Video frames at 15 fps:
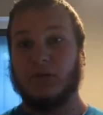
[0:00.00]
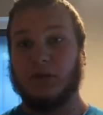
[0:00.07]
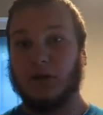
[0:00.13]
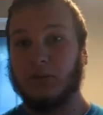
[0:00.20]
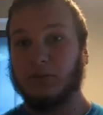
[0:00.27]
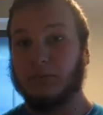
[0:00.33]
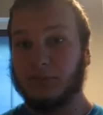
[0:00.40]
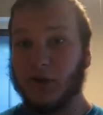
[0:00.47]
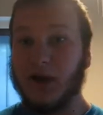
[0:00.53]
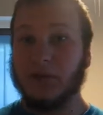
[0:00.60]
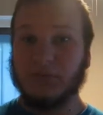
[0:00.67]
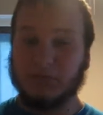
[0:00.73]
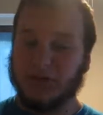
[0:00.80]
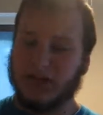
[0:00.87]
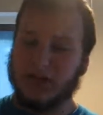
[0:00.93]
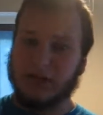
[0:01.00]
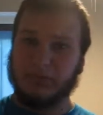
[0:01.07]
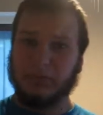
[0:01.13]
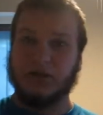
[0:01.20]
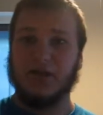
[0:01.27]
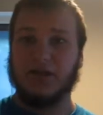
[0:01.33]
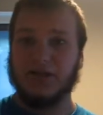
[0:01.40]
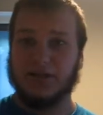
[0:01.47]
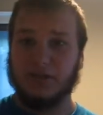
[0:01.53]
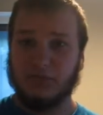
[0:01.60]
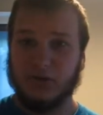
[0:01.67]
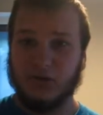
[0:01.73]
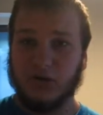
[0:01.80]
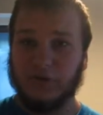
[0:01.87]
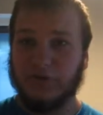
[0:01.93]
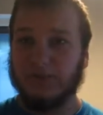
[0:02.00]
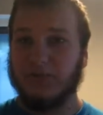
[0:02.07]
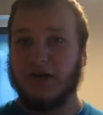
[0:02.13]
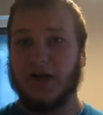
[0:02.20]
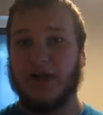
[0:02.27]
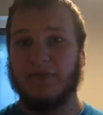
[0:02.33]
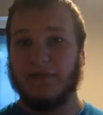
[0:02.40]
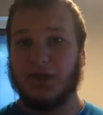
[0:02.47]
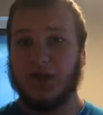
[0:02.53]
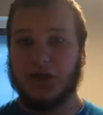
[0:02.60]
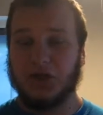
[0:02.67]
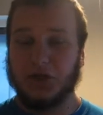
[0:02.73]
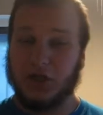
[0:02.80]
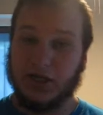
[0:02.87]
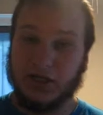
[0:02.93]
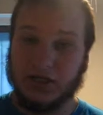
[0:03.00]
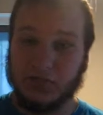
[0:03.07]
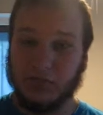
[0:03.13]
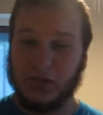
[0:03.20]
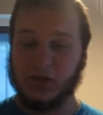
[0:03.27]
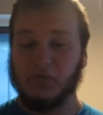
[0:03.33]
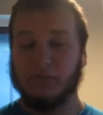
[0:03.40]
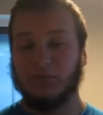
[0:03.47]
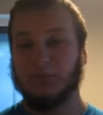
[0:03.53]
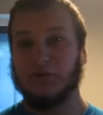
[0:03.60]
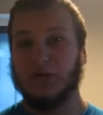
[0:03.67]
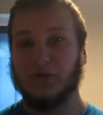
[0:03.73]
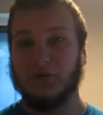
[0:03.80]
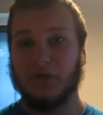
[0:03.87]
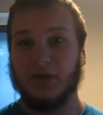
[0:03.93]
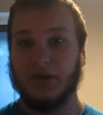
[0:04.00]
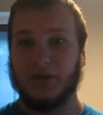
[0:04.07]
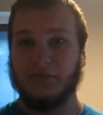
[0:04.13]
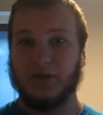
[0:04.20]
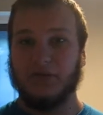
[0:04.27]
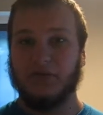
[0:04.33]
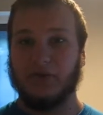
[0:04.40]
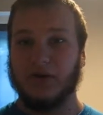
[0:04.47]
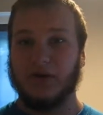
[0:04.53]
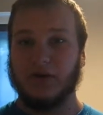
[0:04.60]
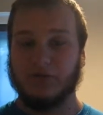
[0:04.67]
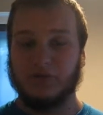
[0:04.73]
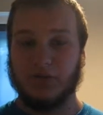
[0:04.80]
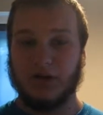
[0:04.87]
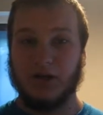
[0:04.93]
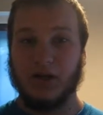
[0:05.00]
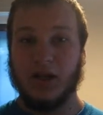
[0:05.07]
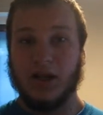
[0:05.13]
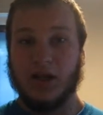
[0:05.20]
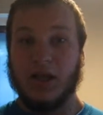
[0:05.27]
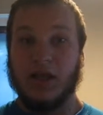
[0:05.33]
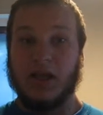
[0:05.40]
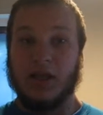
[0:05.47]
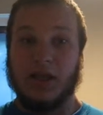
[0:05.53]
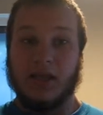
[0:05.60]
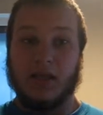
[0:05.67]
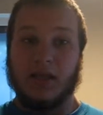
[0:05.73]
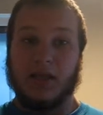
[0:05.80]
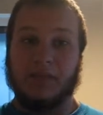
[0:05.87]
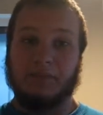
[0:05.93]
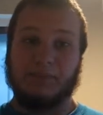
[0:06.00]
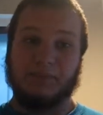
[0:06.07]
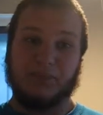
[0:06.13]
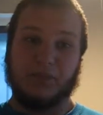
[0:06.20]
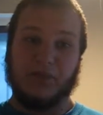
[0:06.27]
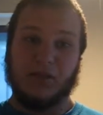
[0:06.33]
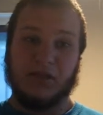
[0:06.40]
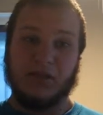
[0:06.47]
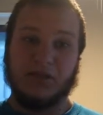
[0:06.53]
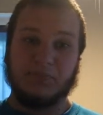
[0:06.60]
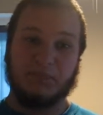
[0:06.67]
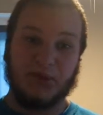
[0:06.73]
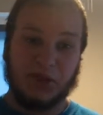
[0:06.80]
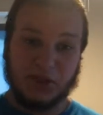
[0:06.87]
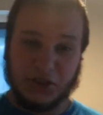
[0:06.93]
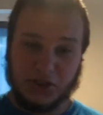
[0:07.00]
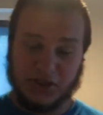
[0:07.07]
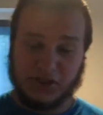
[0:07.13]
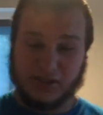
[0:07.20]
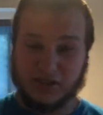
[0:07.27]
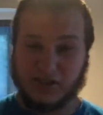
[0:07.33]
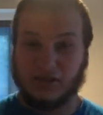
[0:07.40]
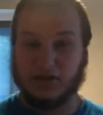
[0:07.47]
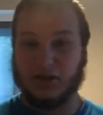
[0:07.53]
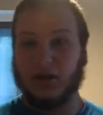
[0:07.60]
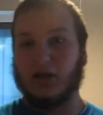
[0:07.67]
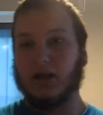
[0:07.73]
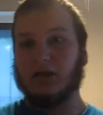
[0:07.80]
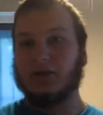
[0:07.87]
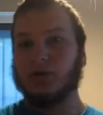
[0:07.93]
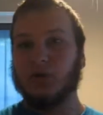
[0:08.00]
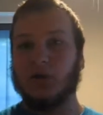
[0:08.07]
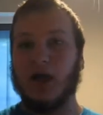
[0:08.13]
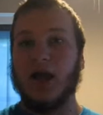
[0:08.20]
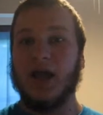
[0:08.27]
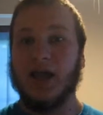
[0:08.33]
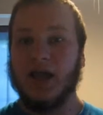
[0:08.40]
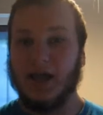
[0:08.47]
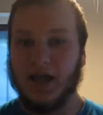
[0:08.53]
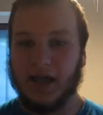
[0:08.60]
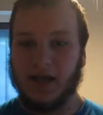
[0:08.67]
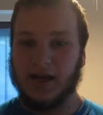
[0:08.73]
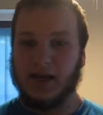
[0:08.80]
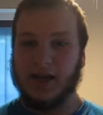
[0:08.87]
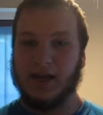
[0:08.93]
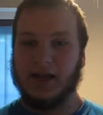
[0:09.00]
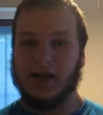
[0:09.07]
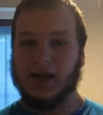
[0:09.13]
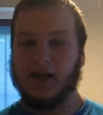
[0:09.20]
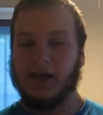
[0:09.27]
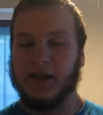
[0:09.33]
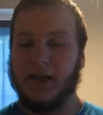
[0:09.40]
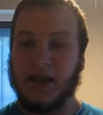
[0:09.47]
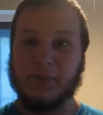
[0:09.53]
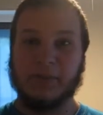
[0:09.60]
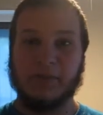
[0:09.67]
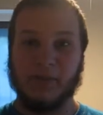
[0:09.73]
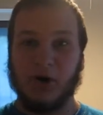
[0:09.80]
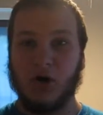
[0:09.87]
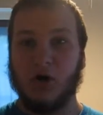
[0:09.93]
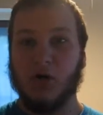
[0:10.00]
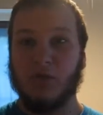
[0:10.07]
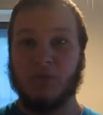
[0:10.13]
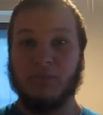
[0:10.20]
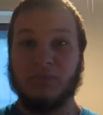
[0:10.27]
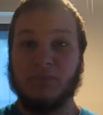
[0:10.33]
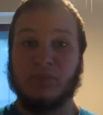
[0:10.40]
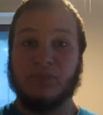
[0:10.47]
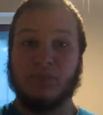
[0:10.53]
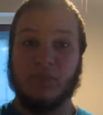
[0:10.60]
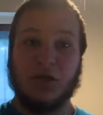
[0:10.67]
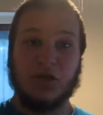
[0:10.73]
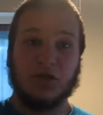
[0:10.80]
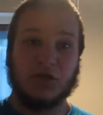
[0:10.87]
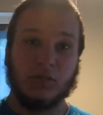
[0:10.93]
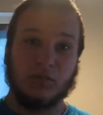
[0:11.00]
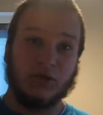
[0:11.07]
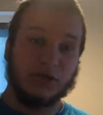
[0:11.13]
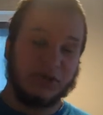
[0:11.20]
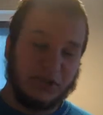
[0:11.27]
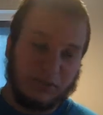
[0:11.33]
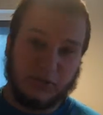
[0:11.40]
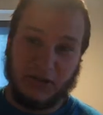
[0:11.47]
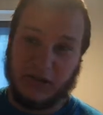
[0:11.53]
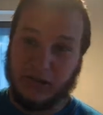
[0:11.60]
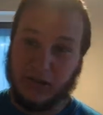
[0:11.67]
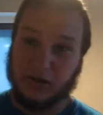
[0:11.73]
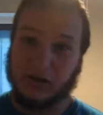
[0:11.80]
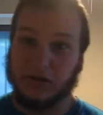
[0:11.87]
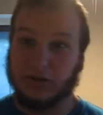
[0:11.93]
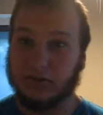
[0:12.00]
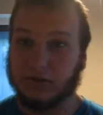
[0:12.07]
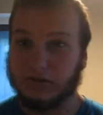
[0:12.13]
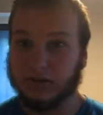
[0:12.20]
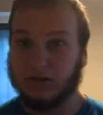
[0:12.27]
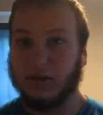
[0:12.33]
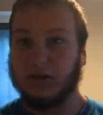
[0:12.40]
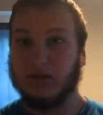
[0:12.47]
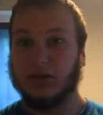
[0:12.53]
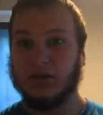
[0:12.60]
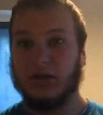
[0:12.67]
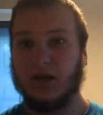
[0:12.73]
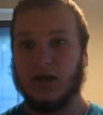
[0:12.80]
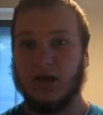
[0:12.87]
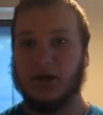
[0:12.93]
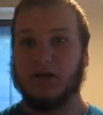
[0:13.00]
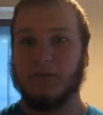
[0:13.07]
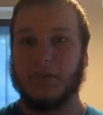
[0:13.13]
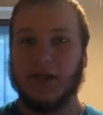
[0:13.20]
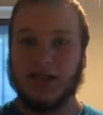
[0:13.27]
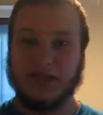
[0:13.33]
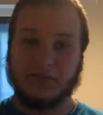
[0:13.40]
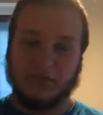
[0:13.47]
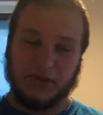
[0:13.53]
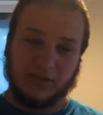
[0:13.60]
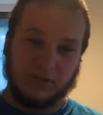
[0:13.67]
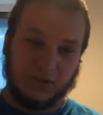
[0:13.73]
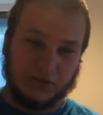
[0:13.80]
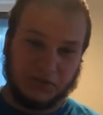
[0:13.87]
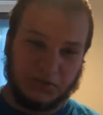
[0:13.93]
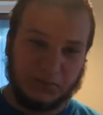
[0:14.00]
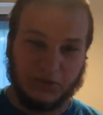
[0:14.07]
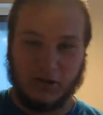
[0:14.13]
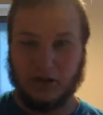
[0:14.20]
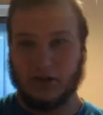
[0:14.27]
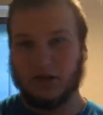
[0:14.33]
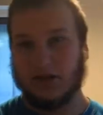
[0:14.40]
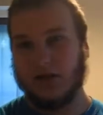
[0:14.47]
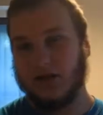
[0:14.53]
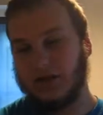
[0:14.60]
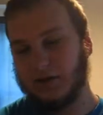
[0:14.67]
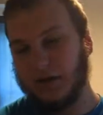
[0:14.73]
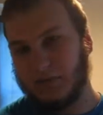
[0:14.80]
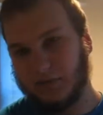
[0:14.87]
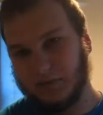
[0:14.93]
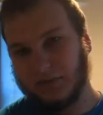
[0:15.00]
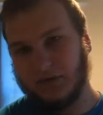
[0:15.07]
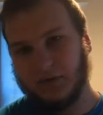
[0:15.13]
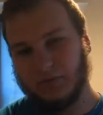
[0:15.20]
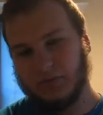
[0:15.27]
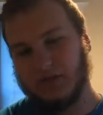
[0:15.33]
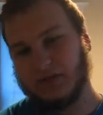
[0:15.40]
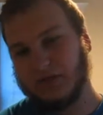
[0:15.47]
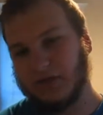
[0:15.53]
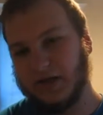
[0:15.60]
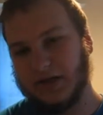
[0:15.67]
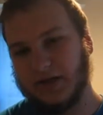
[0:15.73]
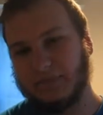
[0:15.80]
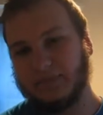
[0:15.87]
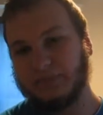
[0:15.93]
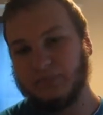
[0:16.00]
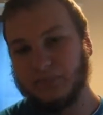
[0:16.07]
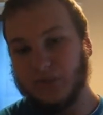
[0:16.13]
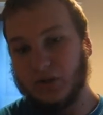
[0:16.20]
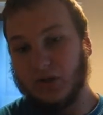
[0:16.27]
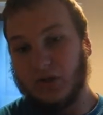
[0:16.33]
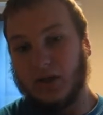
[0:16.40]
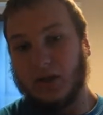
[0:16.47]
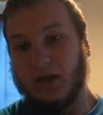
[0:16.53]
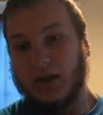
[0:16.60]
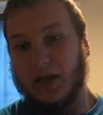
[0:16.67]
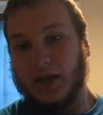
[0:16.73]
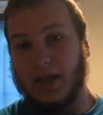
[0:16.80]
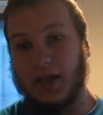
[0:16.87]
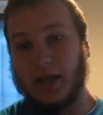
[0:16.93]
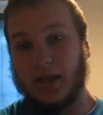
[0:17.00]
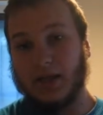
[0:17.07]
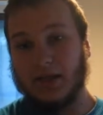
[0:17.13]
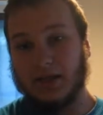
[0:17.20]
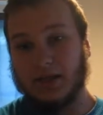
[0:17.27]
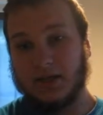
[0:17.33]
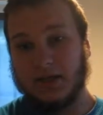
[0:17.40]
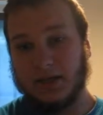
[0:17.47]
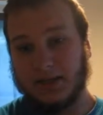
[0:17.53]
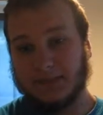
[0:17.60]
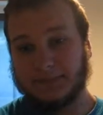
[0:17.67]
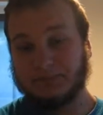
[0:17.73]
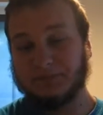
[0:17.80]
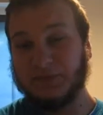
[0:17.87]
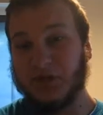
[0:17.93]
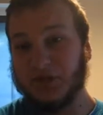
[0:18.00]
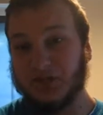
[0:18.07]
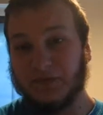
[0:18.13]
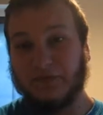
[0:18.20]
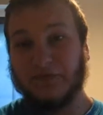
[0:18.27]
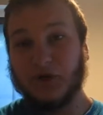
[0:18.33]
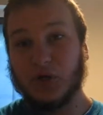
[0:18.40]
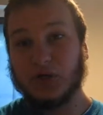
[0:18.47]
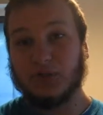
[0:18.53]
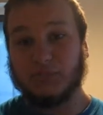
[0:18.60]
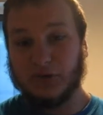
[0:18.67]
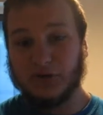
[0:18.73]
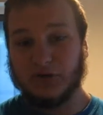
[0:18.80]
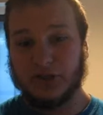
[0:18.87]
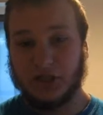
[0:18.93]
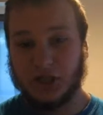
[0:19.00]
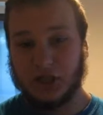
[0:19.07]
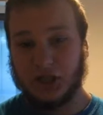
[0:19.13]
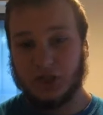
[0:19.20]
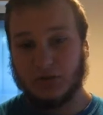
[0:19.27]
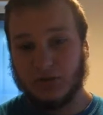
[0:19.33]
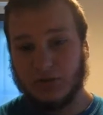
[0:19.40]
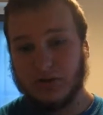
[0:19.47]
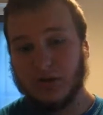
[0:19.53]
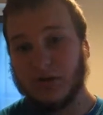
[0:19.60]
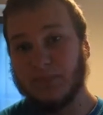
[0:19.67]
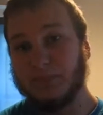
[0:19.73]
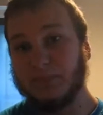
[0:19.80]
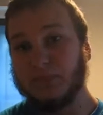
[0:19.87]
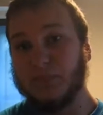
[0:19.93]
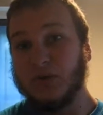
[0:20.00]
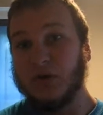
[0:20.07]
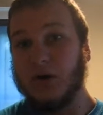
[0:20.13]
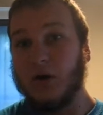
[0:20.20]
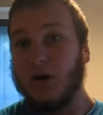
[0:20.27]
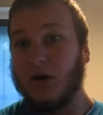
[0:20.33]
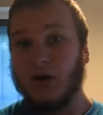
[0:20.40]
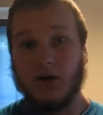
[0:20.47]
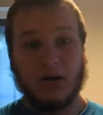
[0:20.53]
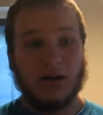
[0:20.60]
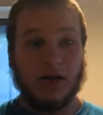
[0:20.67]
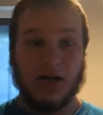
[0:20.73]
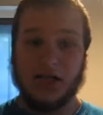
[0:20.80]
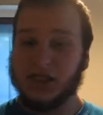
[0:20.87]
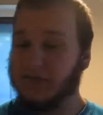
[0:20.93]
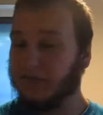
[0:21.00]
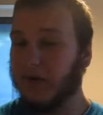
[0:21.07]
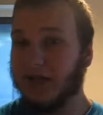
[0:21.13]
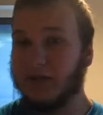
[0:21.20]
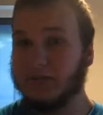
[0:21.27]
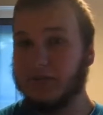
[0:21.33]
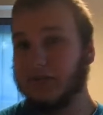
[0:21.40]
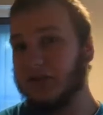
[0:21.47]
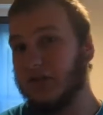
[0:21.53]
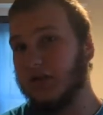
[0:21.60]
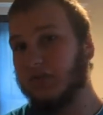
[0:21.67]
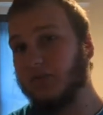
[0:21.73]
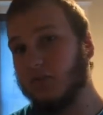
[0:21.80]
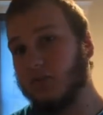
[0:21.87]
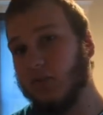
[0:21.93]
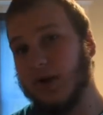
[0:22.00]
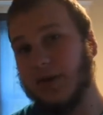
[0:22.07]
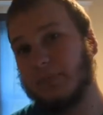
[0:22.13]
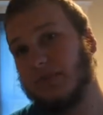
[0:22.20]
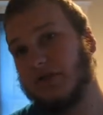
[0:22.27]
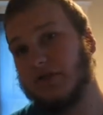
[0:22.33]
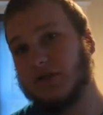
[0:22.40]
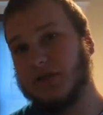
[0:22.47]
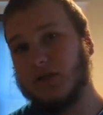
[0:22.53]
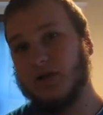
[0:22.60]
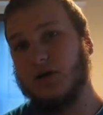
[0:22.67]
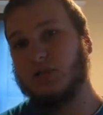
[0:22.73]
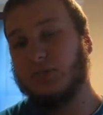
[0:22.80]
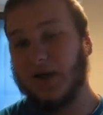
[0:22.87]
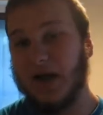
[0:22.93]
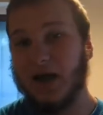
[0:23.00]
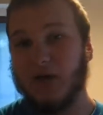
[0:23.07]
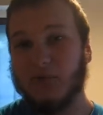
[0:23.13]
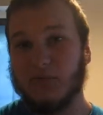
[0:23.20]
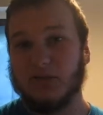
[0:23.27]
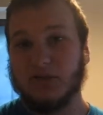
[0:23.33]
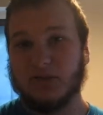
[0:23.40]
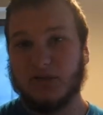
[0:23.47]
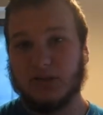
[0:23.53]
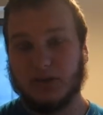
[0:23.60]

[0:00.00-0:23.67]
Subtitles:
I'll probably end up playing some more of it, but I haven't got a chance to play with any of my friends. But it's Bungie's try at a MMO, major multiplayer online, or massively multiplayer online, however you want to say it. And it's a first-person shooter, all kinds of elements, different weapons, powers.